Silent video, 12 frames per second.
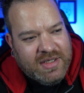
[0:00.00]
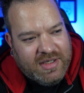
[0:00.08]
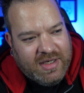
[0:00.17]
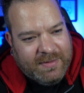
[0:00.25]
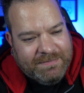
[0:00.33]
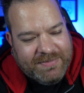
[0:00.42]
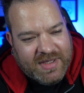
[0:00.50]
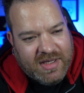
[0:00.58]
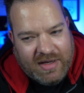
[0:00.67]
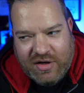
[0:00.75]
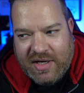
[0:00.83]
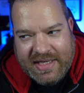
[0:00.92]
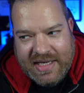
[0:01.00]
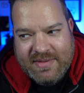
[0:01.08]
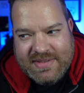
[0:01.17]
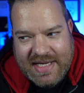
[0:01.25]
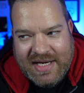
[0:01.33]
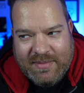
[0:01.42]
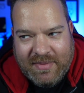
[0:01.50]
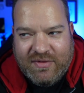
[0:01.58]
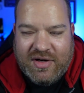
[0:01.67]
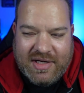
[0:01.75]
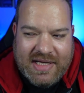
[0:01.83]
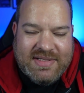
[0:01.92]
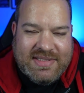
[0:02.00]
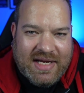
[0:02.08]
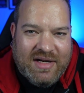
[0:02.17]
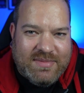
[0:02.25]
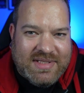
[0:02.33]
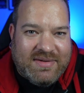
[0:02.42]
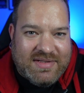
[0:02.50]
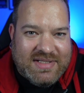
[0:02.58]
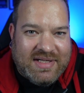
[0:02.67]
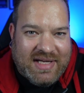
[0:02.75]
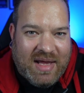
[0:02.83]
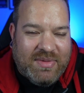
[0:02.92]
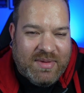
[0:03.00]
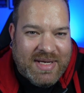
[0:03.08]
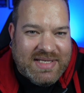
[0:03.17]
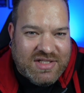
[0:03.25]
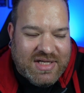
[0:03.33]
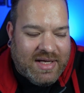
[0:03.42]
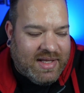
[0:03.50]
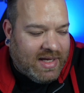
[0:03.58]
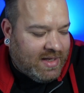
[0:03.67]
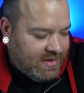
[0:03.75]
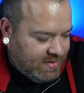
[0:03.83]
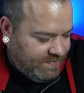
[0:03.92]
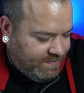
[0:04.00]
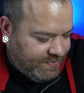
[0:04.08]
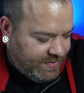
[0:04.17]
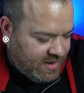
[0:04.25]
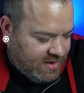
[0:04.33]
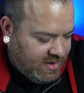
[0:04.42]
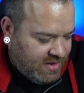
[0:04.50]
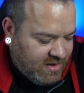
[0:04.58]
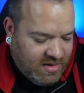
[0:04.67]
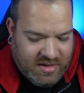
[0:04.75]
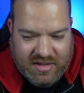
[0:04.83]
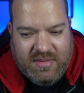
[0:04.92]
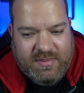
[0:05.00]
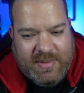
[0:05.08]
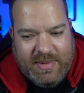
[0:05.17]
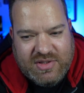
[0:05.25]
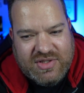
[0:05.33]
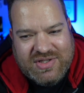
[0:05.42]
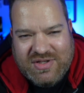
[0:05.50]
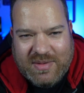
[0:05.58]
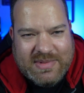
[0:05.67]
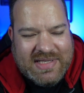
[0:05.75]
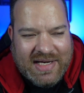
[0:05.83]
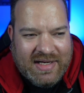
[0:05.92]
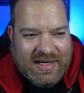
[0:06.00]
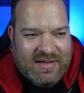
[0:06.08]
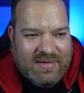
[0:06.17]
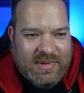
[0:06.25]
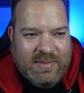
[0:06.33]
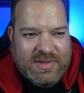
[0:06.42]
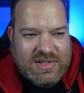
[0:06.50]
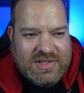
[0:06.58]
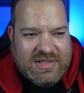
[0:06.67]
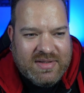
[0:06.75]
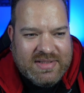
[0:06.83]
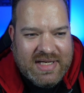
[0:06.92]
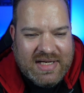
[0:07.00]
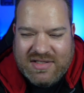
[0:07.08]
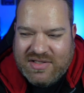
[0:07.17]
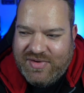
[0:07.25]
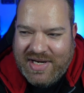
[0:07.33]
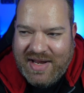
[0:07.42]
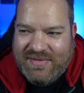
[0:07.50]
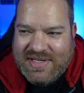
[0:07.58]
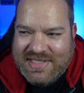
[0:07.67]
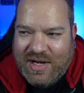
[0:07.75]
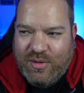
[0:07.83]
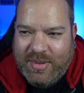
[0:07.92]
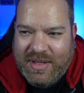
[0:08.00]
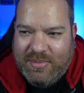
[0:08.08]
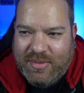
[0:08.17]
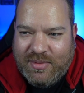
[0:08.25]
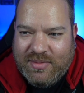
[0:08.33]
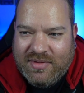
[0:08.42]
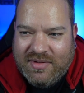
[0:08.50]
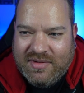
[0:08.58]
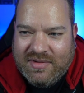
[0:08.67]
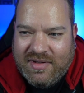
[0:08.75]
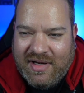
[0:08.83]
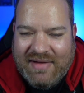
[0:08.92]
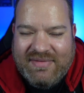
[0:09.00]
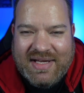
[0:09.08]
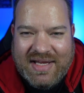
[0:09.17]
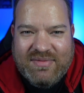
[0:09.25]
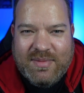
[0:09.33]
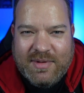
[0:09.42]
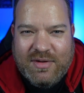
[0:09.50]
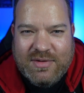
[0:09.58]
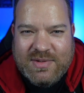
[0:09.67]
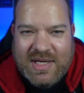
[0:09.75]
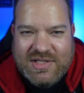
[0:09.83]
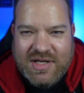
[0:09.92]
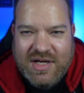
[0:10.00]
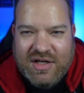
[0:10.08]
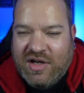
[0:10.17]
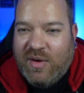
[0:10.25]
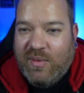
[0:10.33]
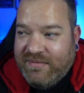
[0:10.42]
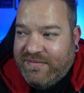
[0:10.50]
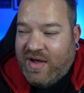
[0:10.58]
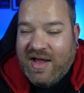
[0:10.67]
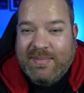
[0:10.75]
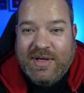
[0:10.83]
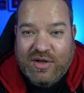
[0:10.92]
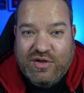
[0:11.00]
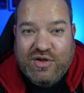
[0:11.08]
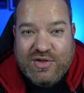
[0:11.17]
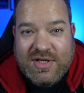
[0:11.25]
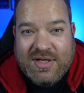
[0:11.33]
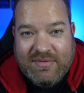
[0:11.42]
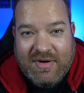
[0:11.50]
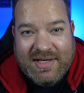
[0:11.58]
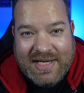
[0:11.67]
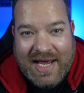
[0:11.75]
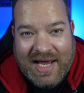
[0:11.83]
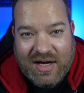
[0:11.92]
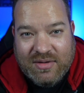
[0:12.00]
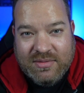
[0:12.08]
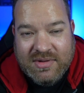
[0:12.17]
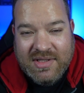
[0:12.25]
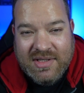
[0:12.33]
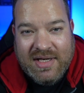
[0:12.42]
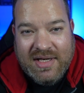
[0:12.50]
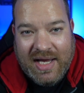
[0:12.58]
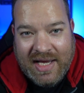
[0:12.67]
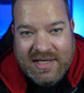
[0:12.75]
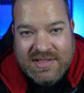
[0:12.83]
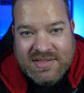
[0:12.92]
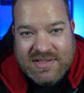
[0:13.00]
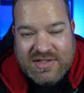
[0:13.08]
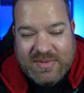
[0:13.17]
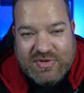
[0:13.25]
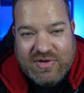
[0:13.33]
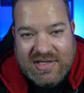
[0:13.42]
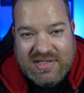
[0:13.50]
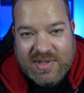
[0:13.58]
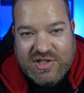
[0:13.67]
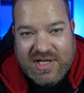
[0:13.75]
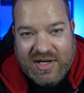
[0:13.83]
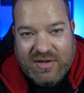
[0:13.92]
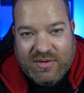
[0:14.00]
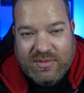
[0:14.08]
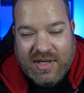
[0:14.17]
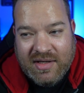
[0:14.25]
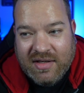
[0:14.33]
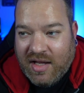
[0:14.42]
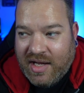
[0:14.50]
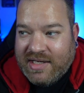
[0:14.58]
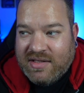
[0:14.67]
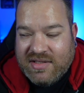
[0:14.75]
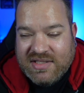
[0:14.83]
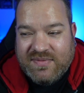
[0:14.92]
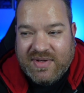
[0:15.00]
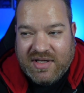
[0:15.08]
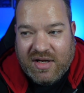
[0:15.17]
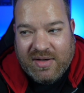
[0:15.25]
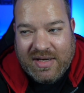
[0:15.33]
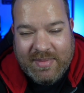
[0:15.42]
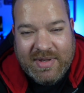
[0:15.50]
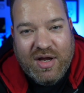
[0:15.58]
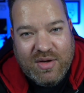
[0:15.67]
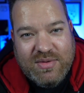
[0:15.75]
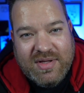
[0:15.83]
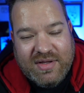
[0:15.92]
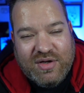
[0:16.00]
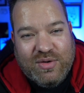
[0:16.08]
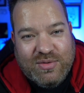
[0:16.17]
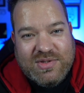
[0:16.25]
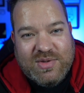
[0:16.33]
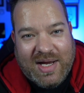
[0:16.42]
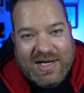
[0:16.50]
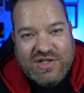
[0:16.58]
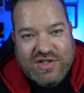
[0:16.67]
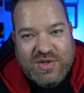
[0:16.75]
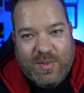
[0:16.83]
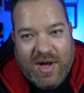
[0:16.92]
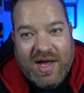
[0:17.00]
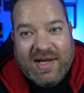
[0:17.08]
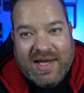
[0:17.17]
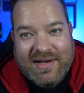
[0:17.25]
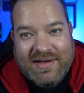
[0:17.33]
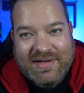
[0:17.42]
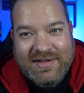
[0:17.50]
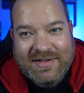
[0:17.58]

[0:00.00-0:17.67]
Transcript: you know, I've got to keep saying them. I've got to keep saying them to get the message out there. Maybe I just stop saying it. Do you really have to tell people? Do you have to give them a call to action? Go and find me on YouTube right now and subscribe to my channel and like this video. Let me know that the calls to actions are working.